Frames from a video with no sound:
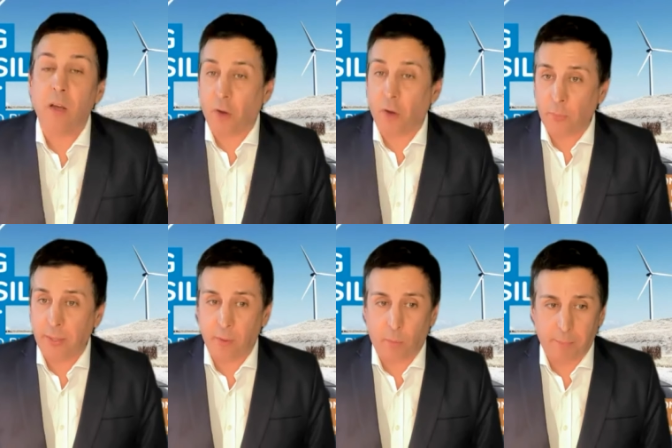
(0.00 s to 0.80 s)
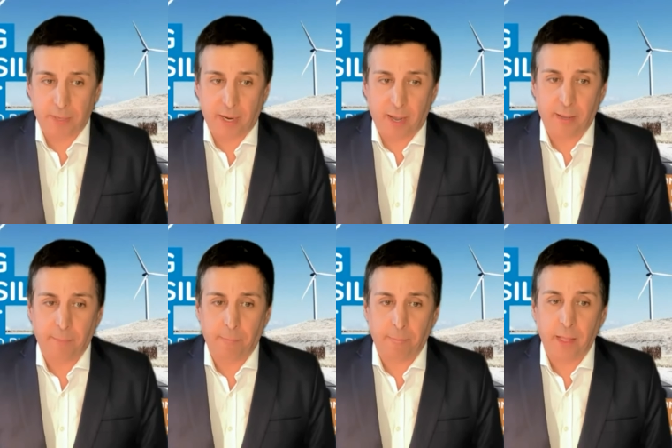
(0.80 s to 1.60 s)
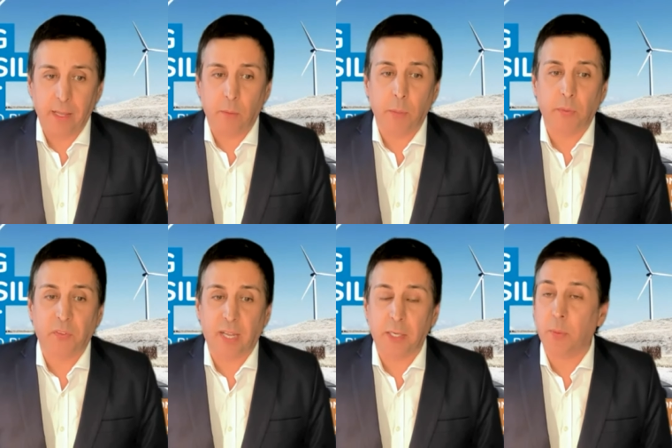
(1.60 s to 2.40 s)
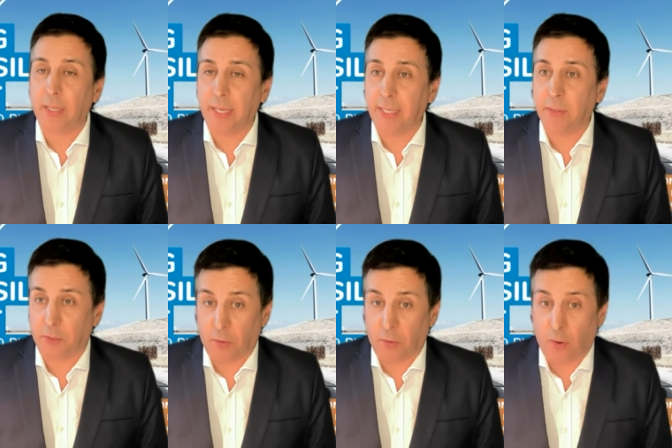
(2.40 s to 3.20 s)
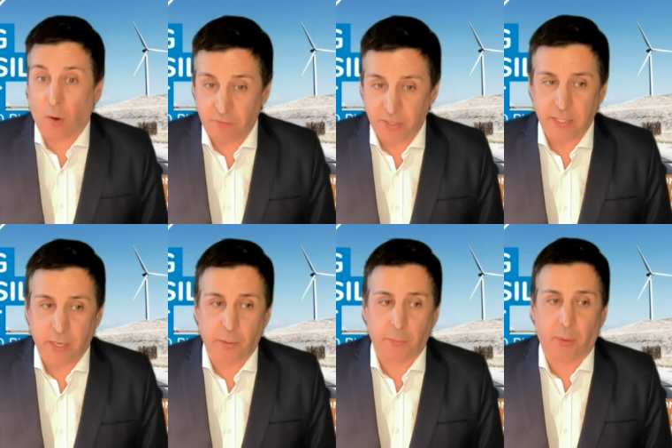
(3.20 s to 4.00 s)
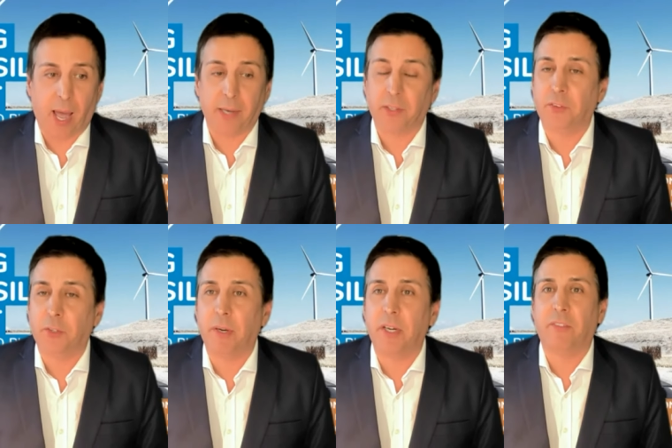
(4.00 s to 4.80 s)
Following the webinar, we will send you a link of the video and a summary